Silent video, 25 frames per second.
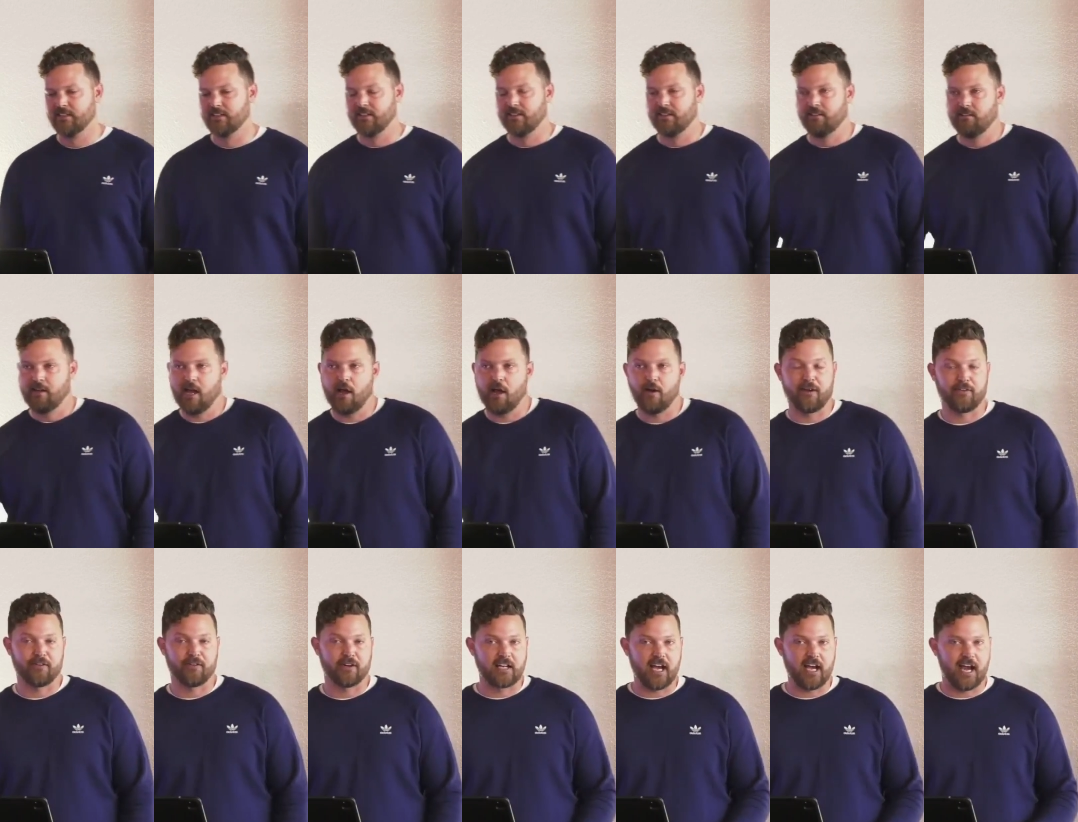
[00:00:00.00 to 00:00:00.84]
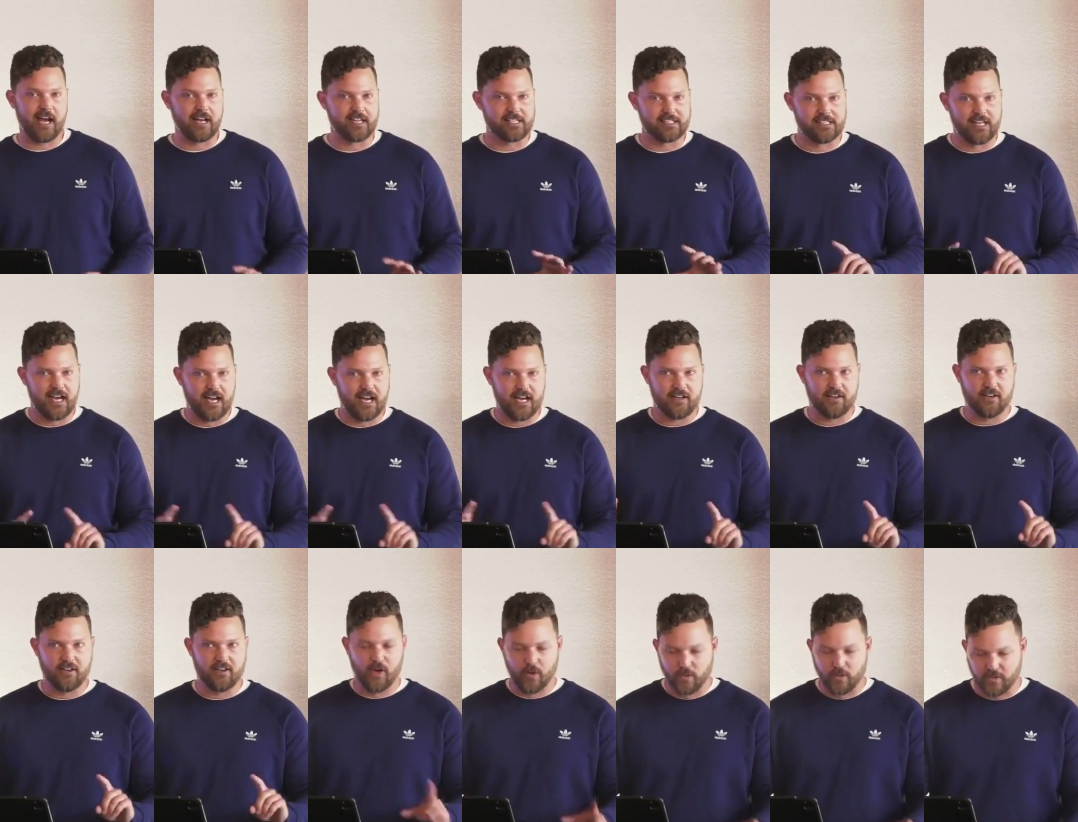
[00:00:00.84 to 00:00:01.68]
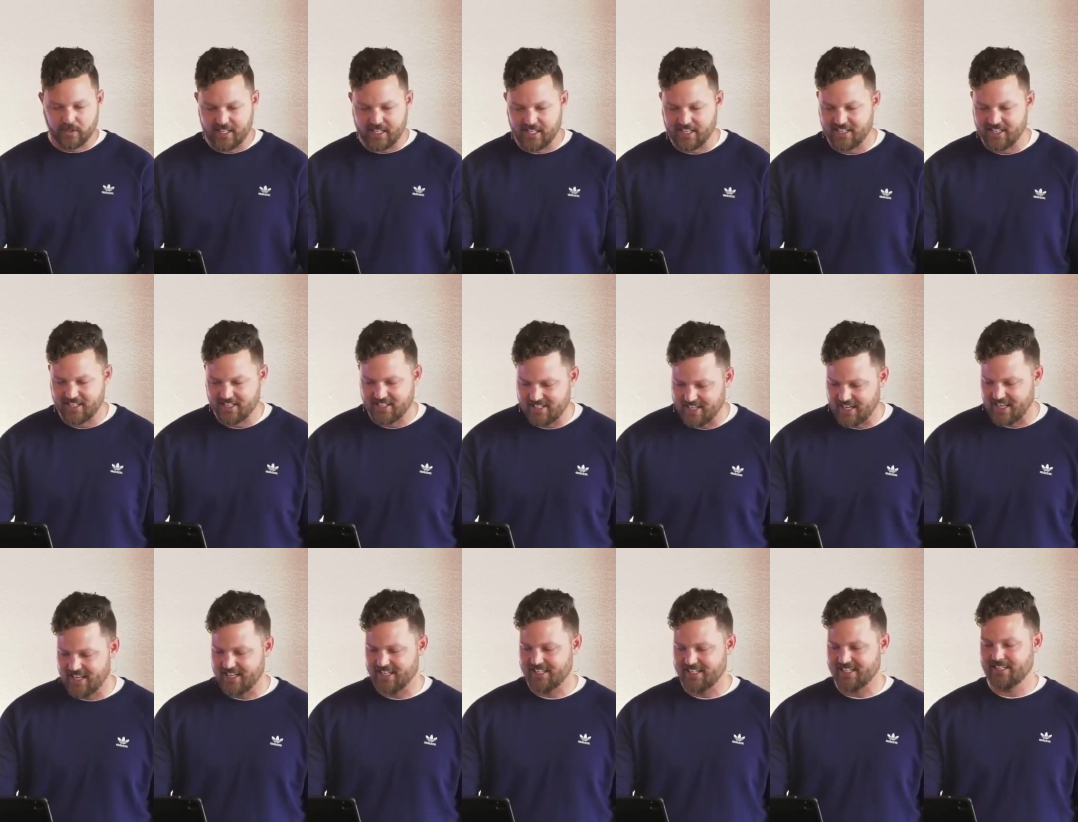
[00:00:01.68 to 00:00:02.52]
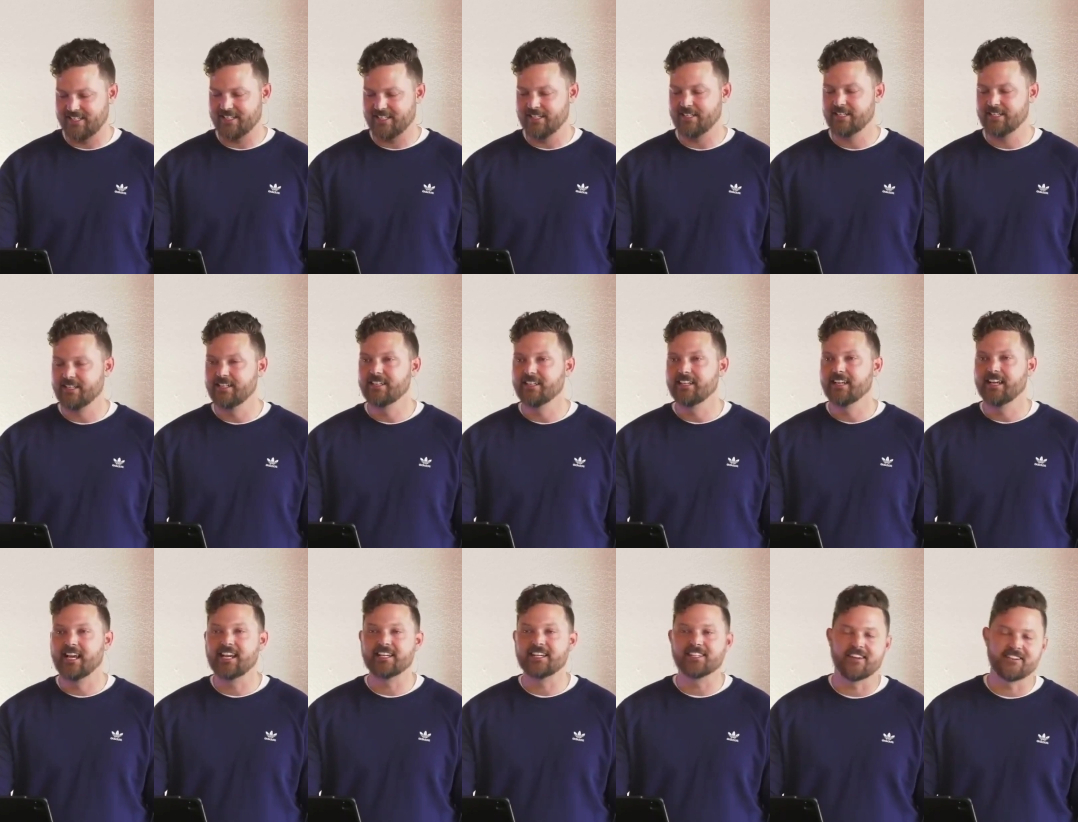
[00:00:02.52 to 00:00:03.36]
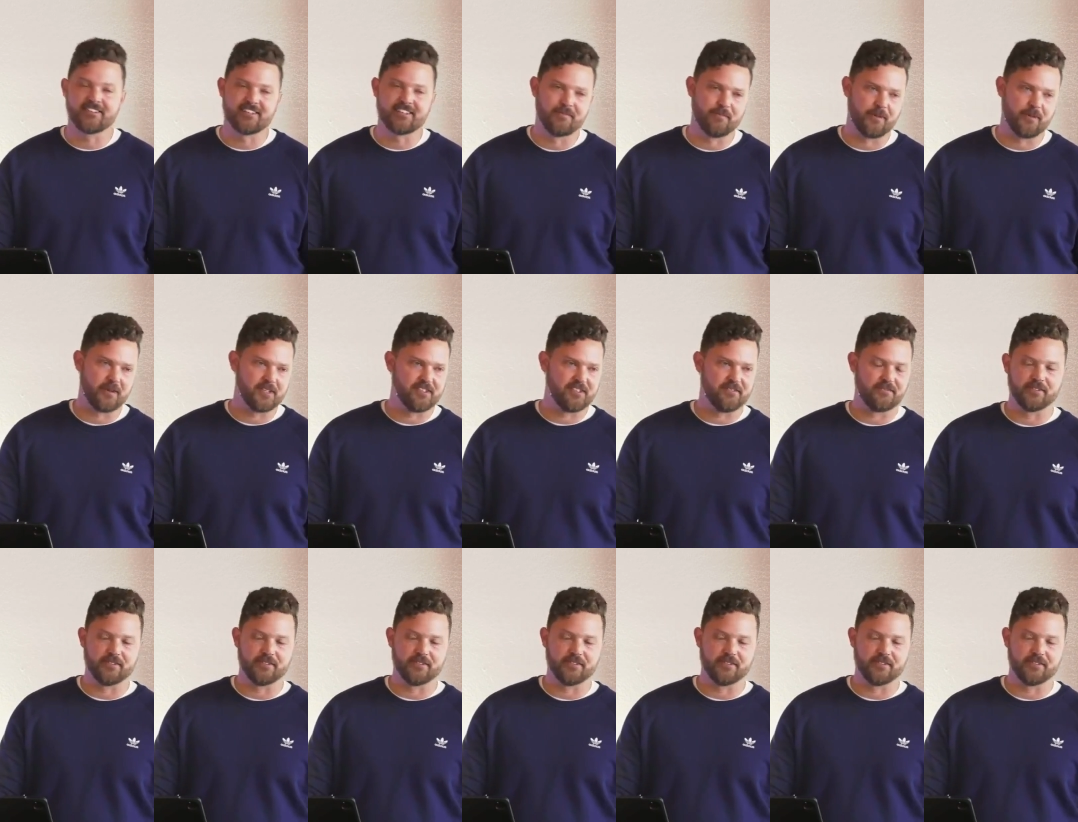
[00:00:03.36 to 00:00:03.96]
However, God is not only just, he's also merciful.